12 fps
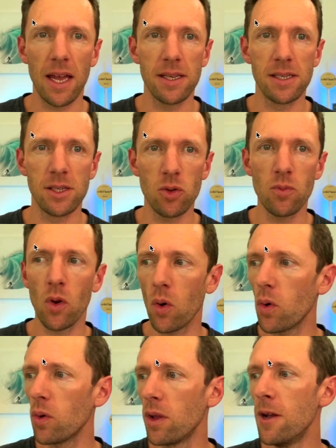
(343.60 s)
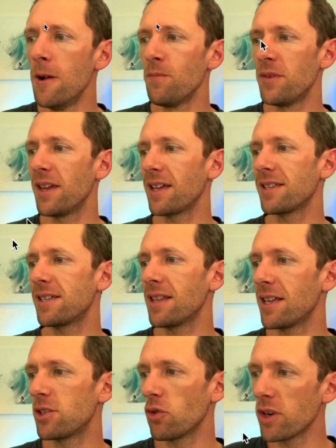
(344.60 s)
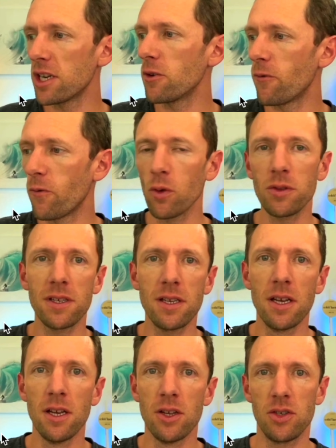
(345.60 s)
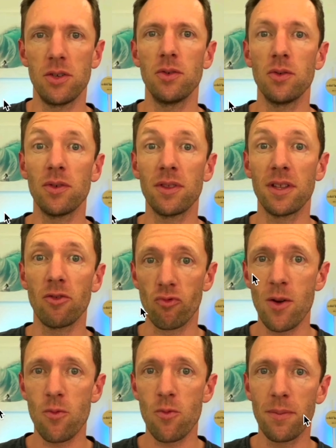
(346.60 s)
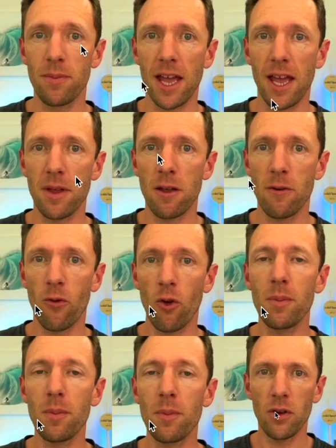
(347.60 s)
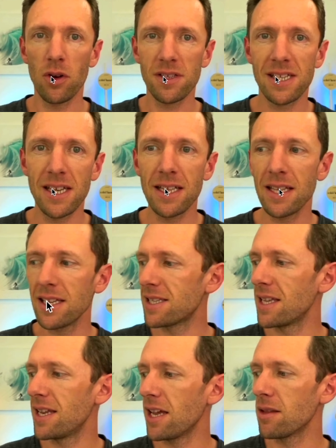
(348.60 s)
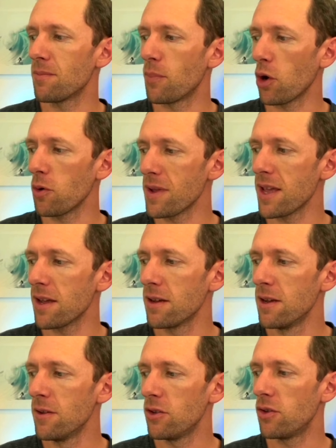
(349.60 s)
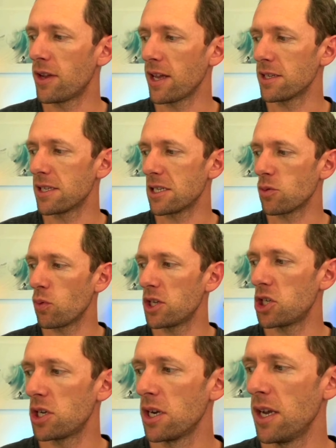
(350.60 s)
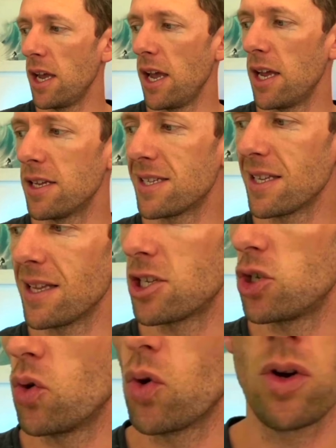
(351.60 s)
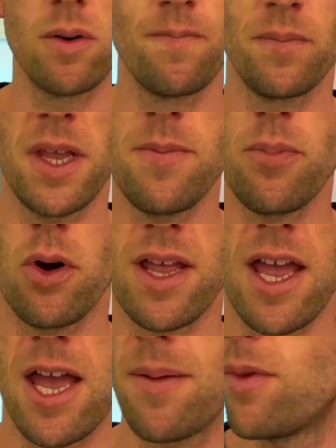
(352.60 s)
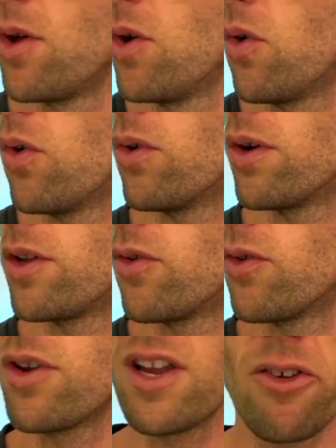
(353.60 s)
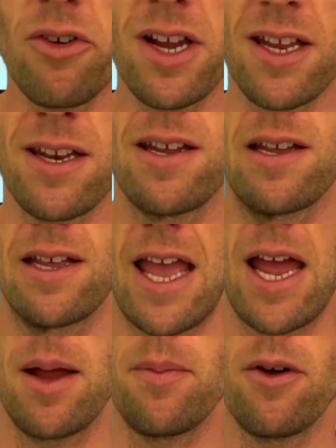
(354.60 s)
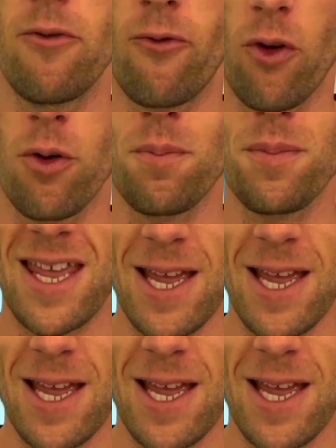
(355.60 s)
start a Zoom call, you can see that it's already defaulted to the right webcam here for me. But if you're not seeing this, then down the bottom here, you can switch and select your EpocCam or your iRiun cam from